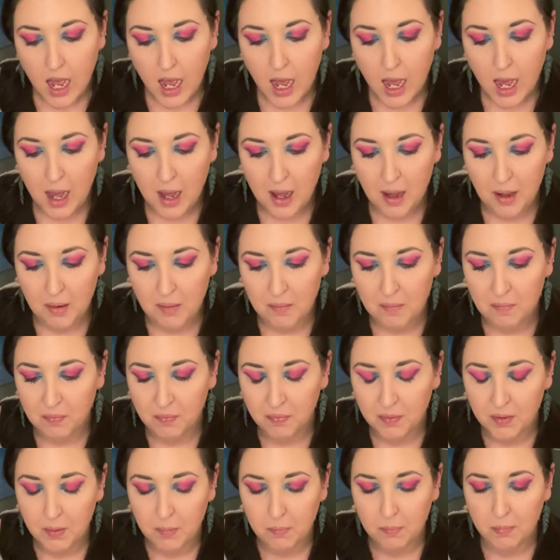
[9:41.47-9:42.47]
Um,
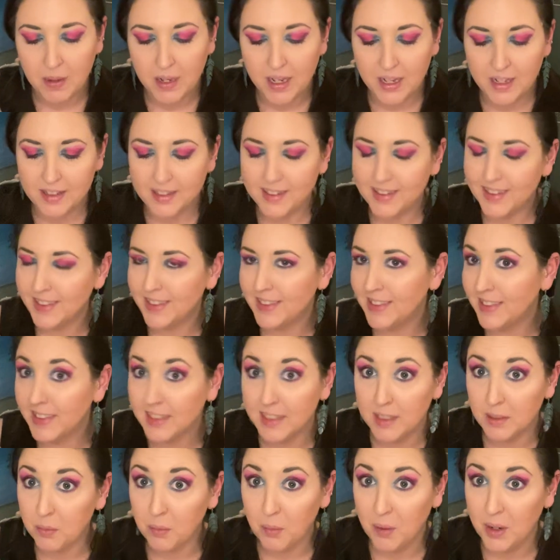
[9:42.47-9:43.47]
but this
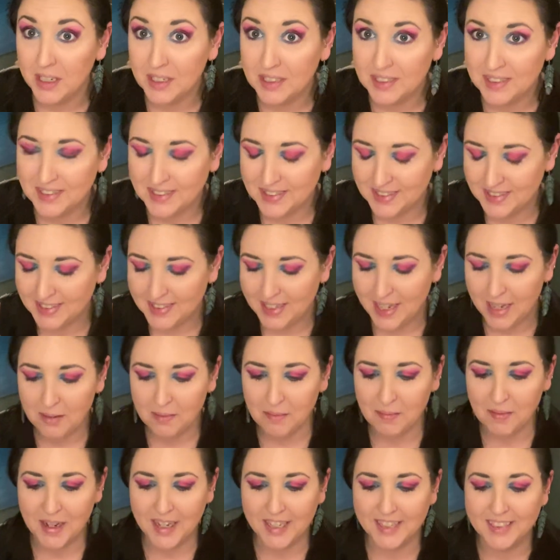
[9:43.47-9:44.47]
isn't what she sent
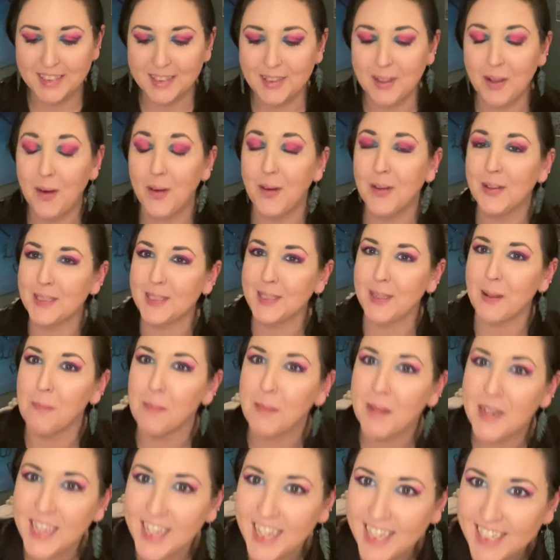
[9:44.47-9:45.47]
me, so
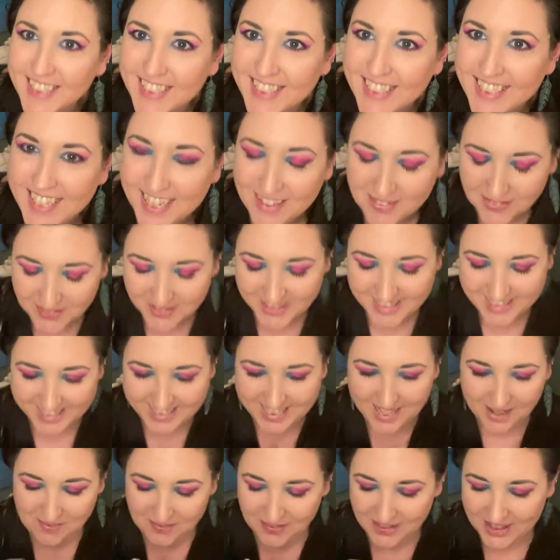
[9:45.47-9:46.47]
somebody else sent me
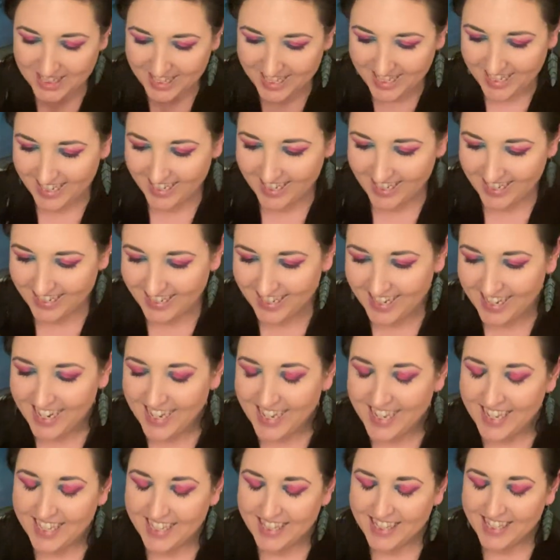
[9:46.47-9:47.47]
something.
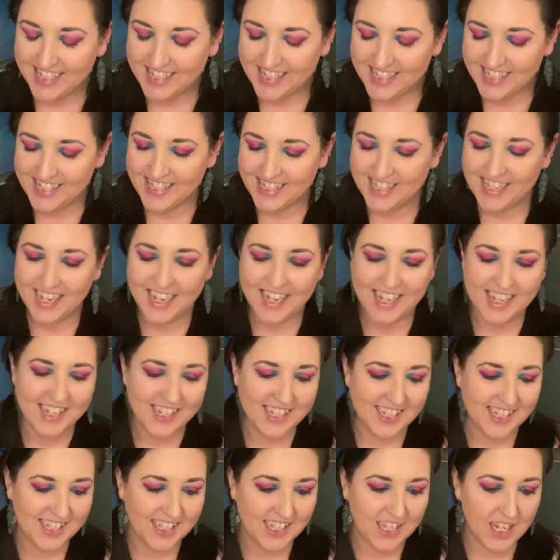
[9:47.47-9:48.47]
This
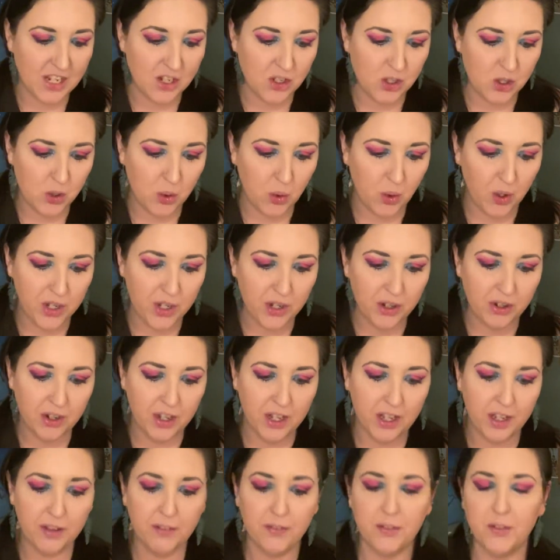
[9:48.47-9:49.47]
says, enjoy your
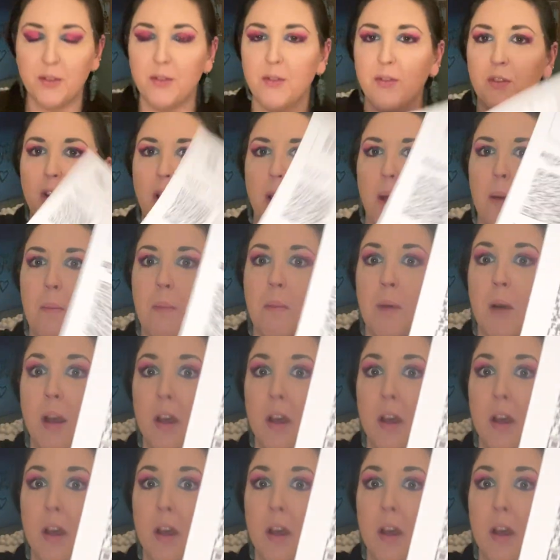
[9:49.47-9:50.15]
gift from